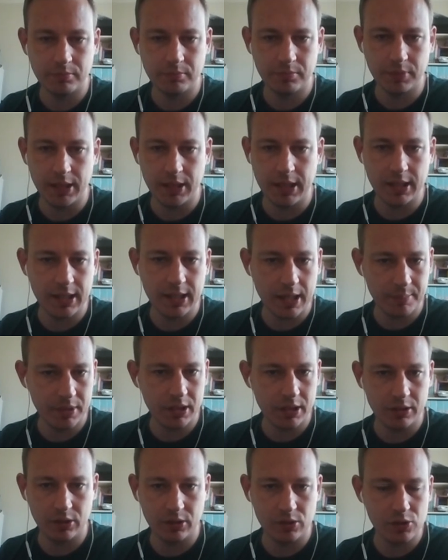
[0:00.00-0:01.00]
eating at
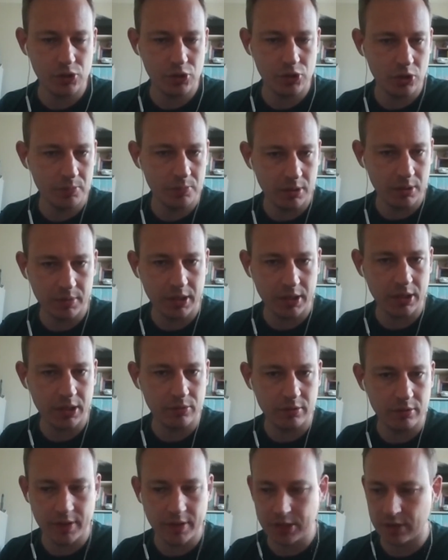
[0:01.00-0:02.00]
me and consuming me and
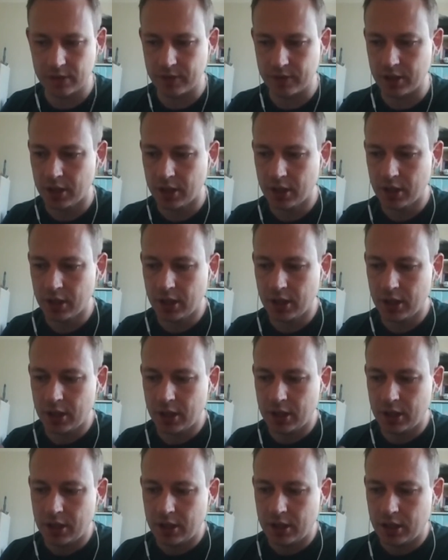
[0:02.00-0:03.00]
all the rest of it,
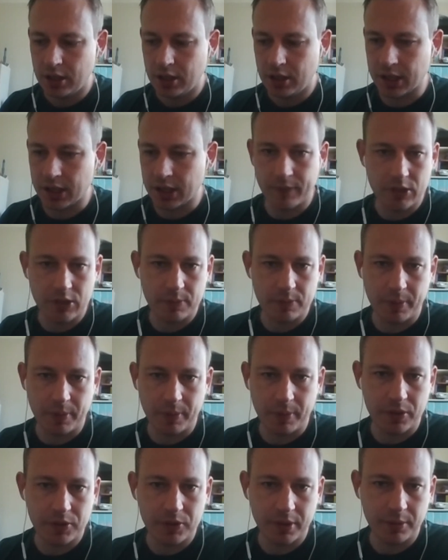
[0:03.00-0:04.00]
you know, I never
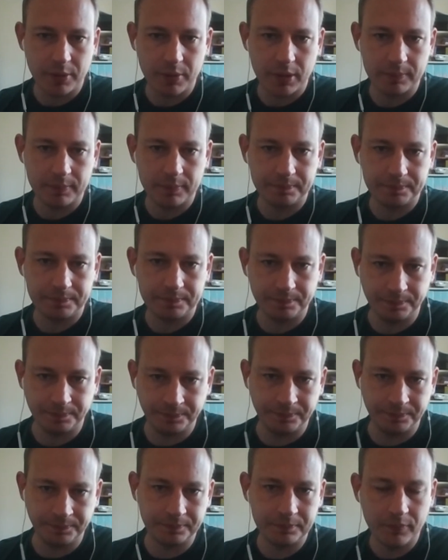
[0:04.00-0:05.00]
spoke to anyone,
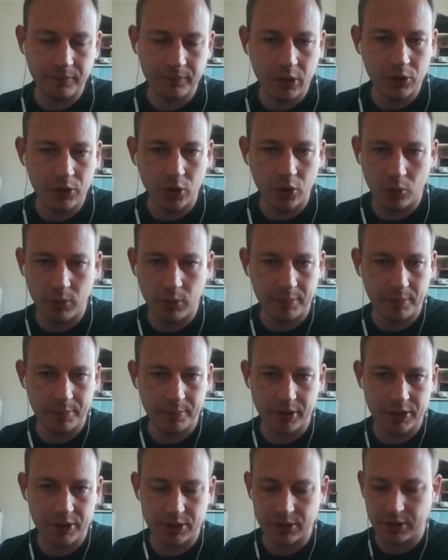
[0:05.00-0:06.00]
not one
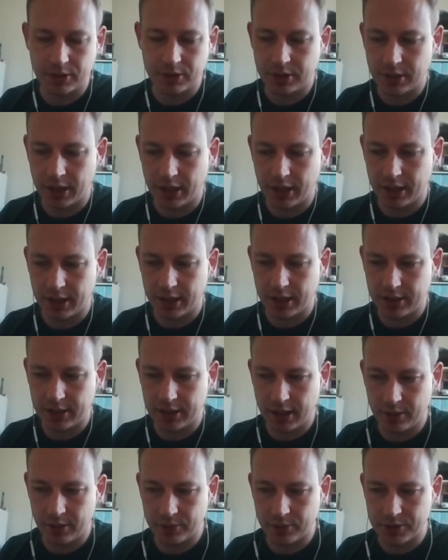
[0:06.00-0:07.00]
person.
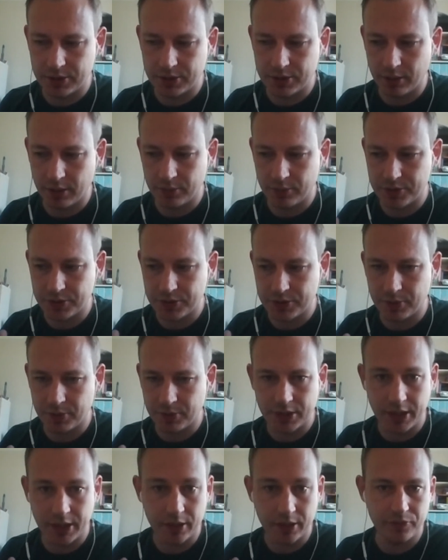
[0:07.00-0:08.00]
And that was
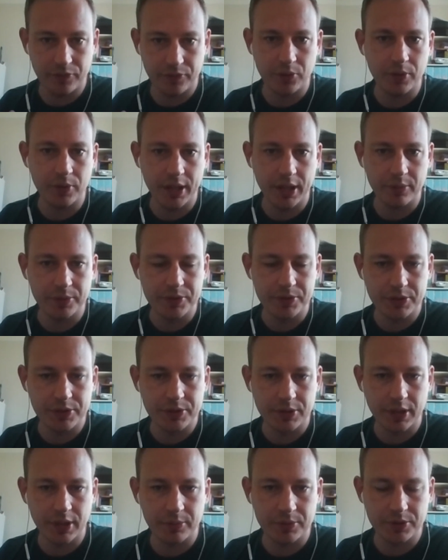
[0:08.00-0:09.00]
my downfall. That
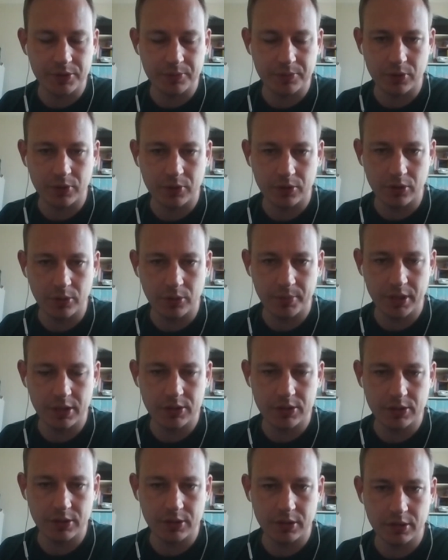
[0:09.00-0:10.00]
was what got me
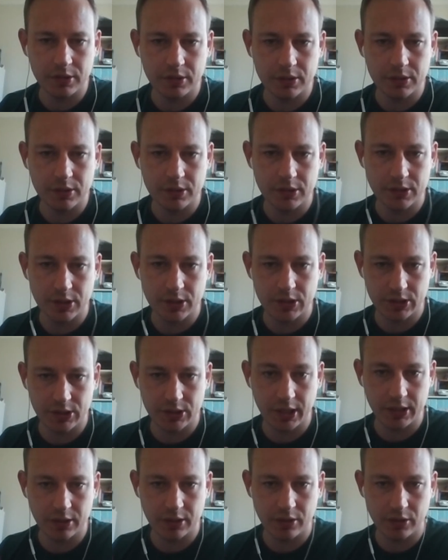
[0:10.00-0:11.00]
into the
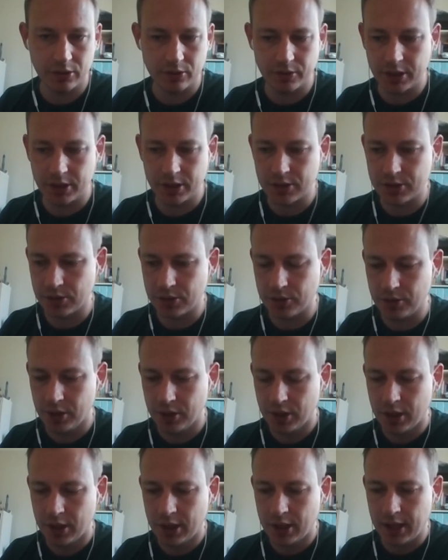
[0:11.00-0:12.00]
state that I got into.
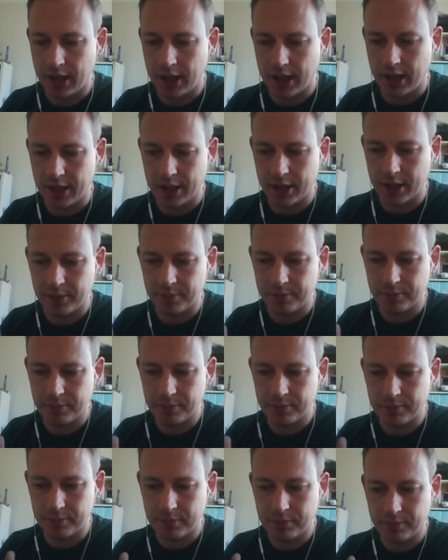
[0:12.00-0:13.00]

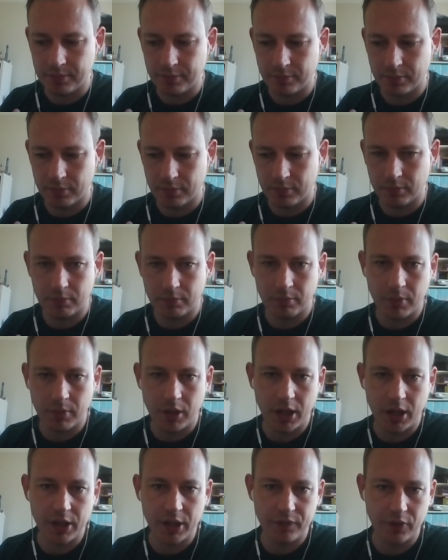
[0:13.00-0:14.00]

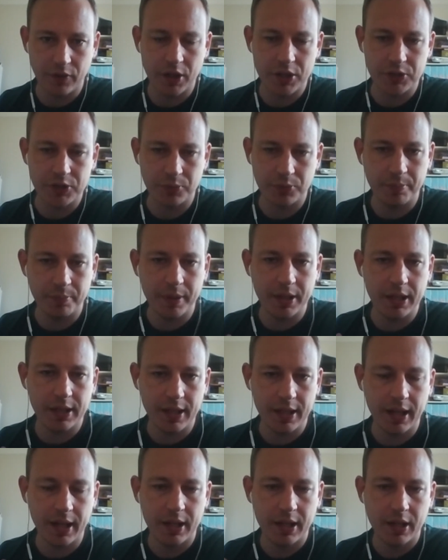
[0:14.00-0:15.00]
My advice would be that,